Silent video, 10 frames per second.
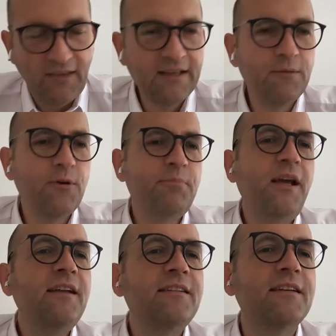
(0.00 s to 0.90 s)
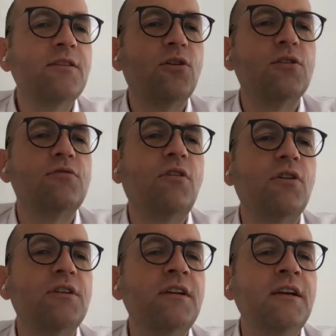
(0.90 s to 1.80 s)
they were painted or
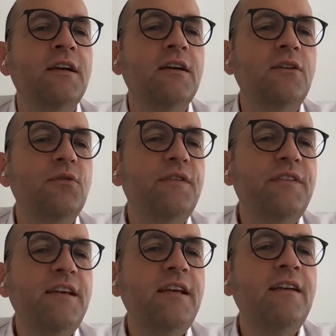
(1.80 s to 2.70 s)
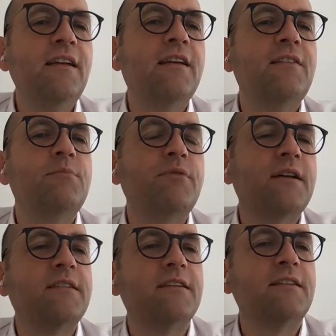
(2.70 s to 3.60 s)
drawn, you see his
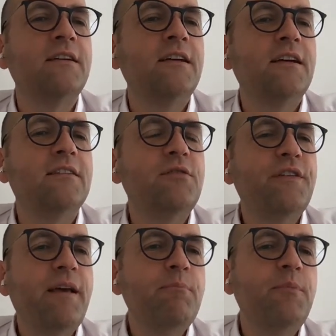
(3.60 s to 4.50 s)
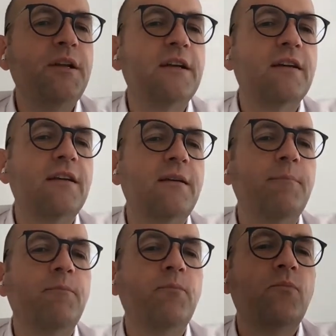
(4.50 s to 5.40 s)
brother resembling
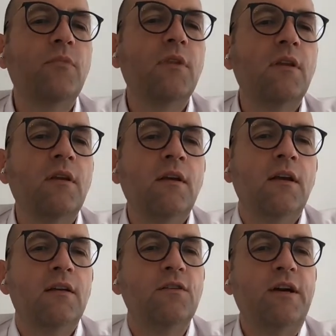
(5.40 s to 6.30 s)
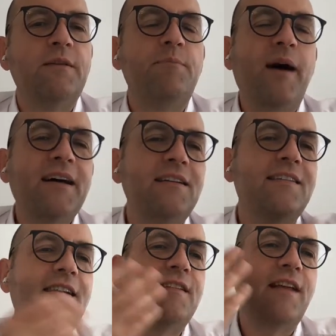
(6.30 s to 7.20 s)
him. So, and Barthes
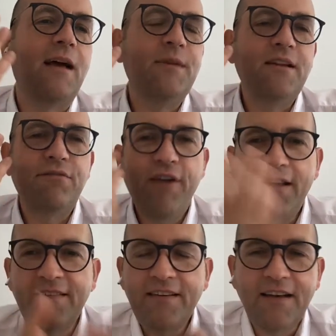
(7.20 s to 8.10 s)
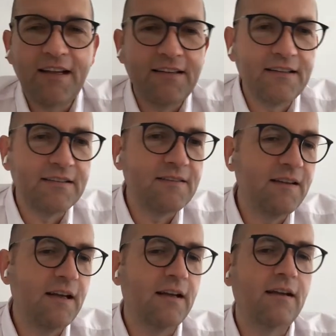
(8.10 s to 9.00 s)
says, I mean, the fascinating
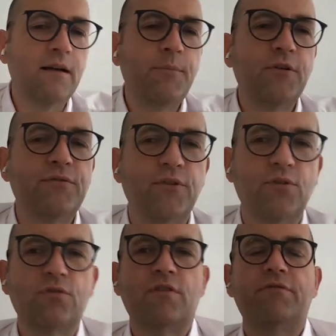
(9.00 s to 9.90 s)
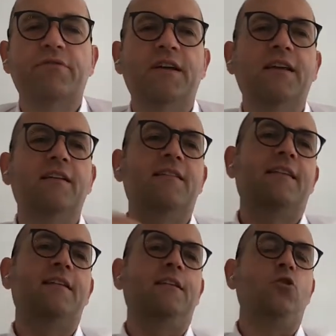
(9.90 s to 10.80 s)
thing about photography is
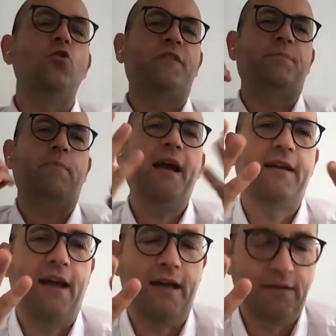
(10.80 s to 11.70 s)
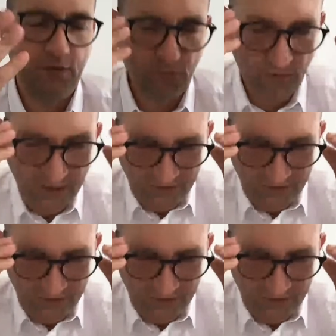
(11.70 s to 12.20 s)
that it looks back at you,